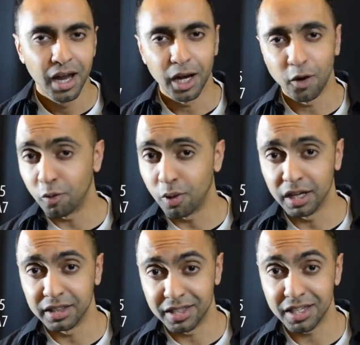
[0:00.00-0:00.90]
Now
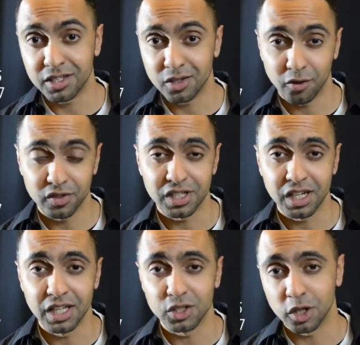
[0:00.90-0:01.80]
this
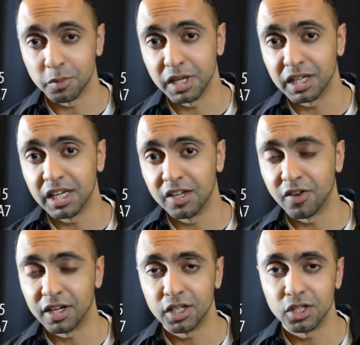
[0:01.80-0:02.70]
obviously is going to be a key
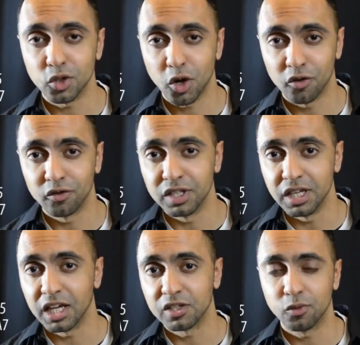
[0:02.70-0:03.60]
advantage of the
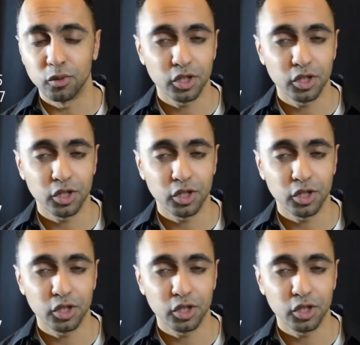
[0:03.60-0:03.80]
S4.